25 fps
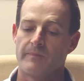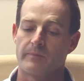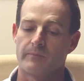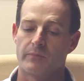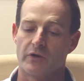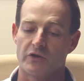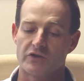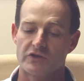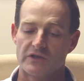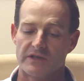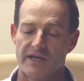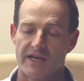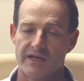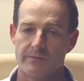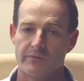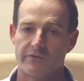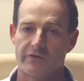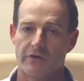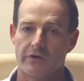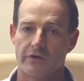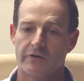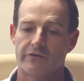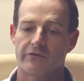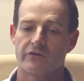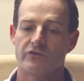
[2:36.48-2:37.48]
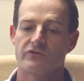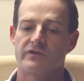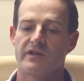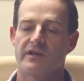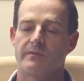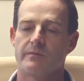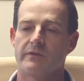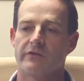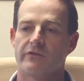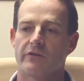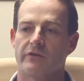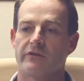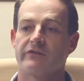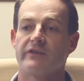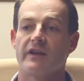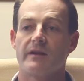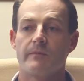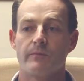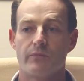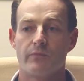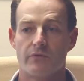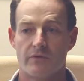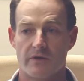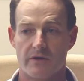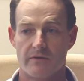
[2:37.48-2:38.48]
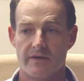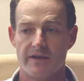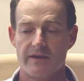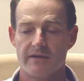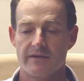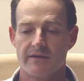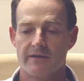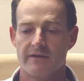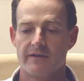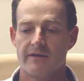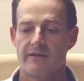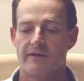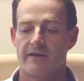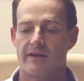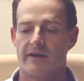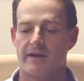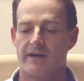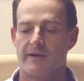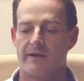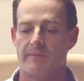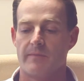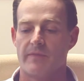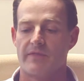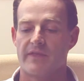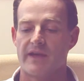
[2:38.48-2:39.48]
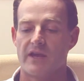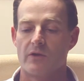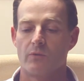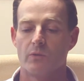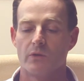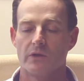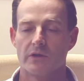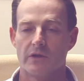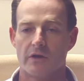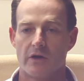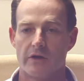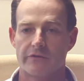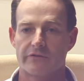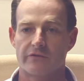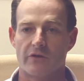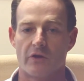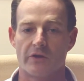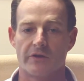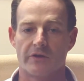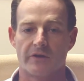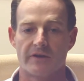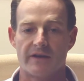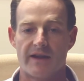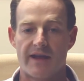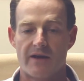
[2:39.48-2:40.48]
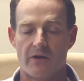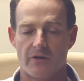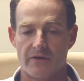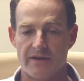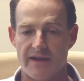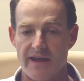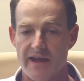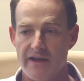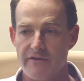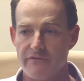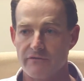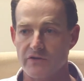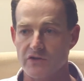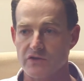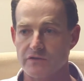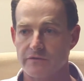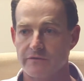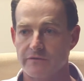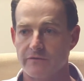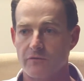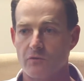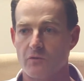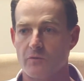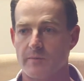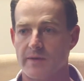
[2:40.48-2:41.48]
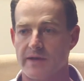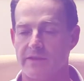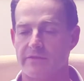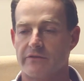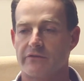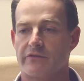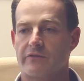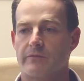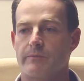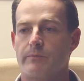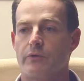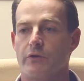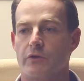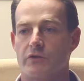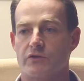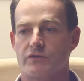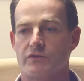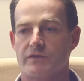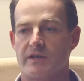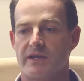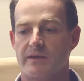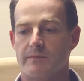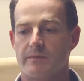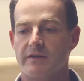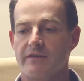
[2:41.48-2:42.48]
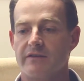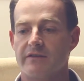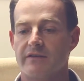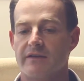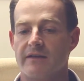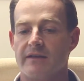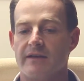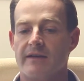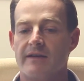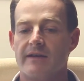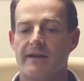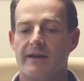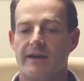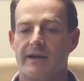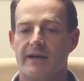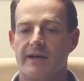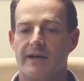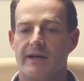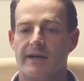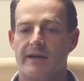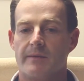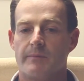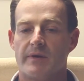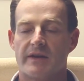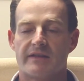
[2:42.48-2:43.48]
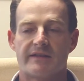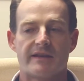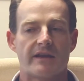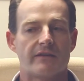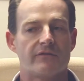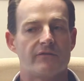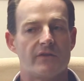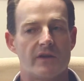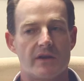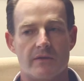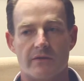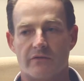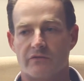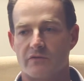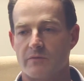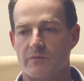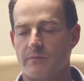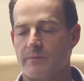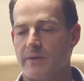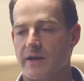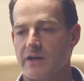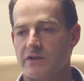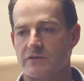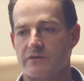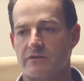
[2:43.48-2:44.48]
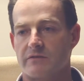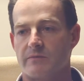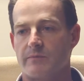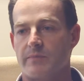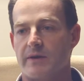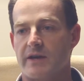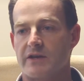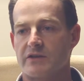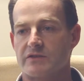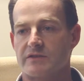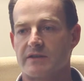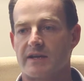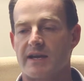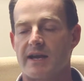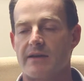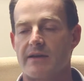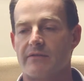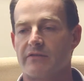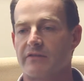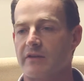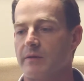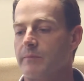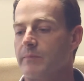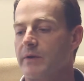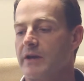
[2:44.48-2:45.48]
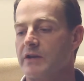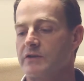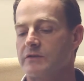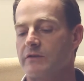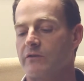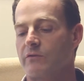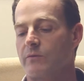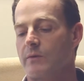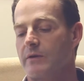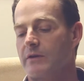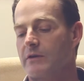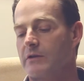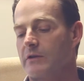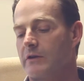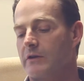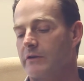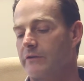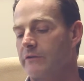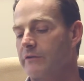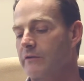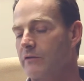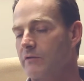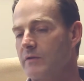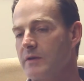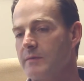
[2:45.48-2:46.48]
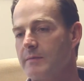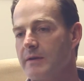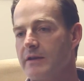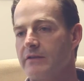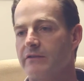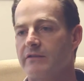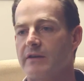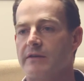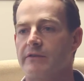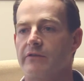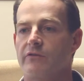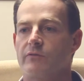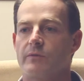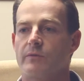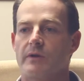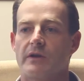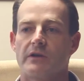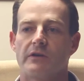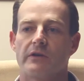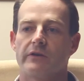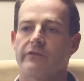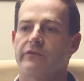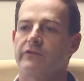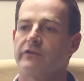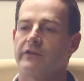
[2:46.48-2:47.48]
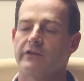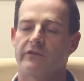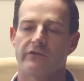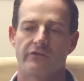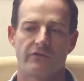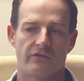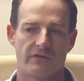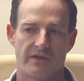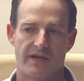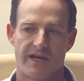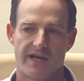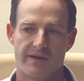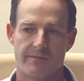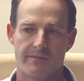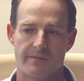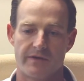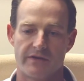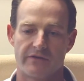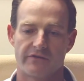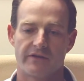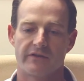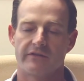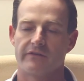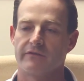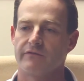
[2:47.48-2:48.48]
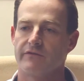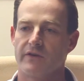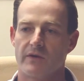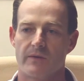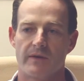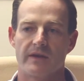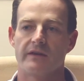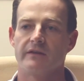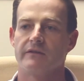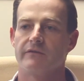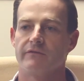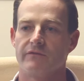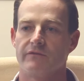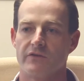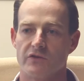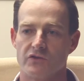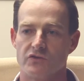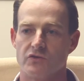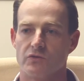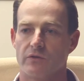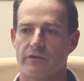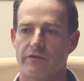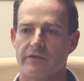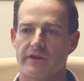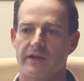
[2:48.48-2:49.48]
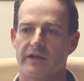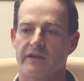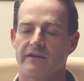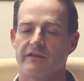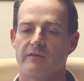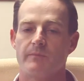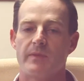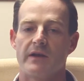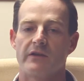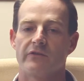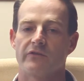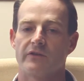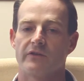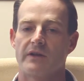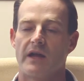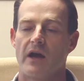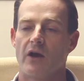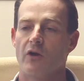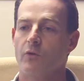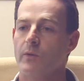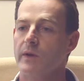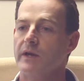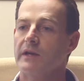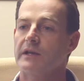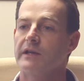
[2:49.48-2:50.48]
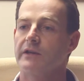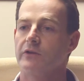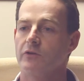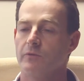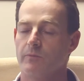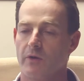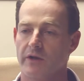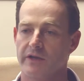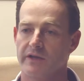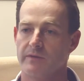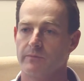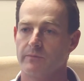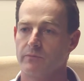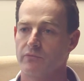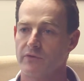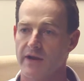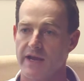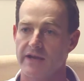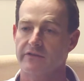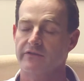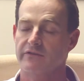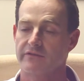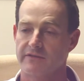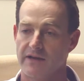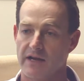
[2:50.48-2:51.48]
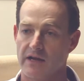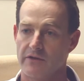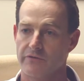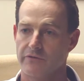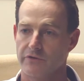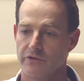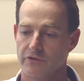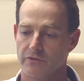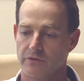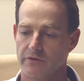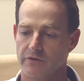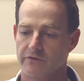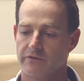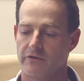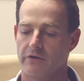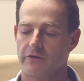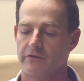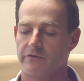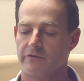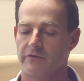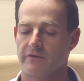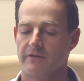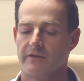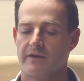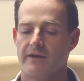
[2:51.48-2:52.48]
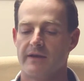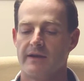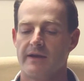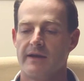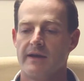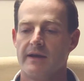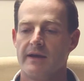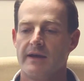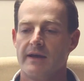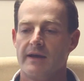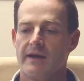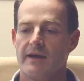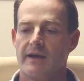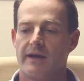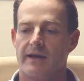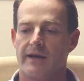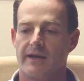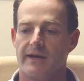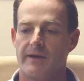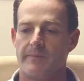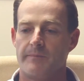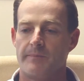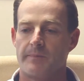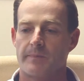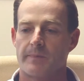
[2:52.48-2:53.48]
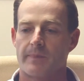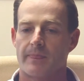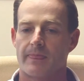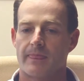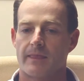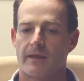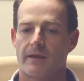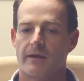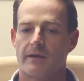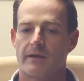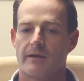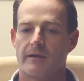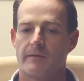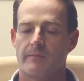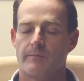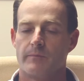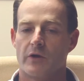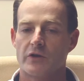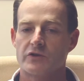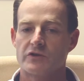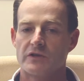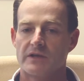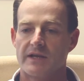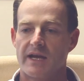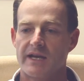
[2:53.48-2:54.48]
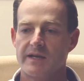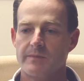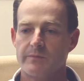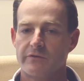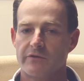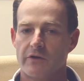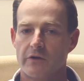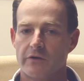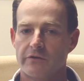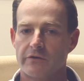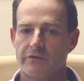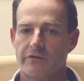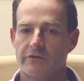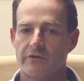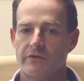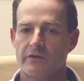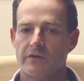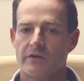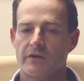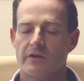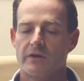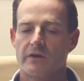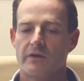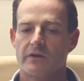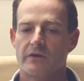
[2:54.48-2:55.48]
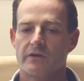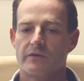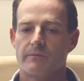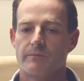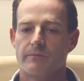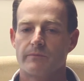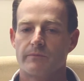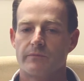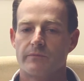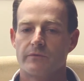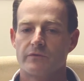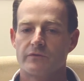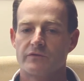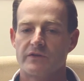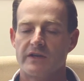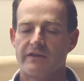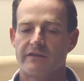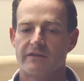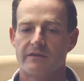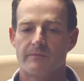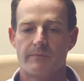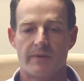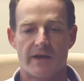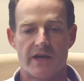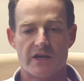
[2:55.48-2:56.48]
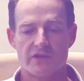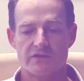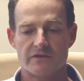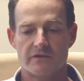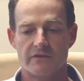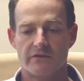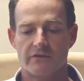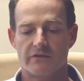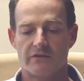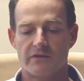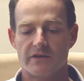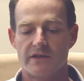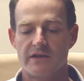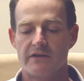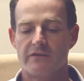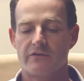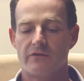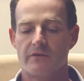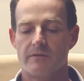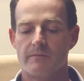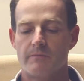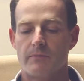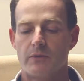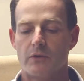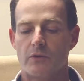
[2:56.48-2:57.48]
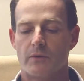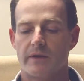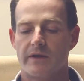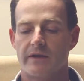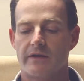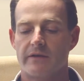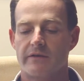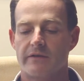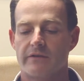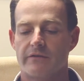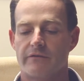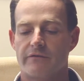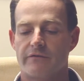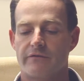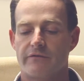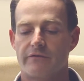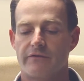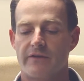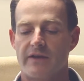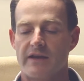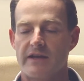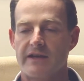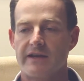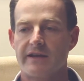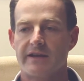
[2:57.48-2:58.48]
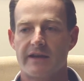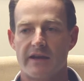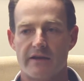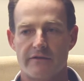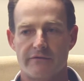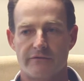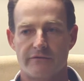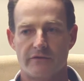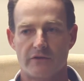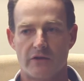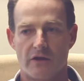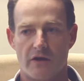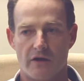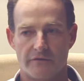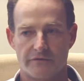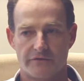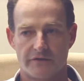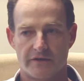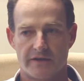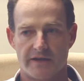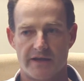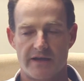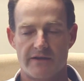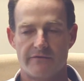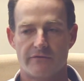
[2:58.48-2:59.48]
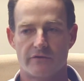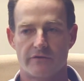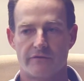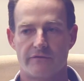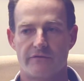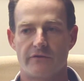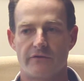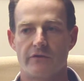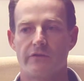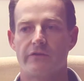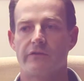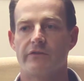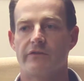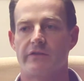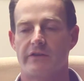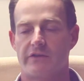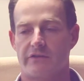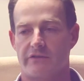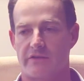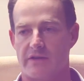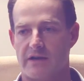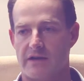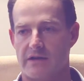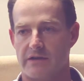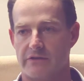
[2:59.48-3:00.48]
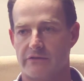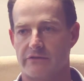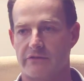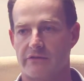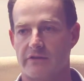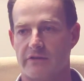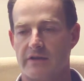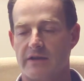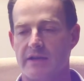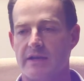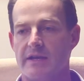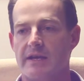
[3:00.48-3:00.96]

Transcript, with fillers: Botulinum toxin treatments are temporary. Um, they will last on, an, on average four months per treatment, uh, but that varies from patient to patient. I have some patients where it lasts three months, others where it lasts six to nine months. It's a very individual thing and depends on how quickly your body breaks down the neurotoxin. Um, botulinum toxin treated patients need to employ fairly careful aftercare for the first six hours.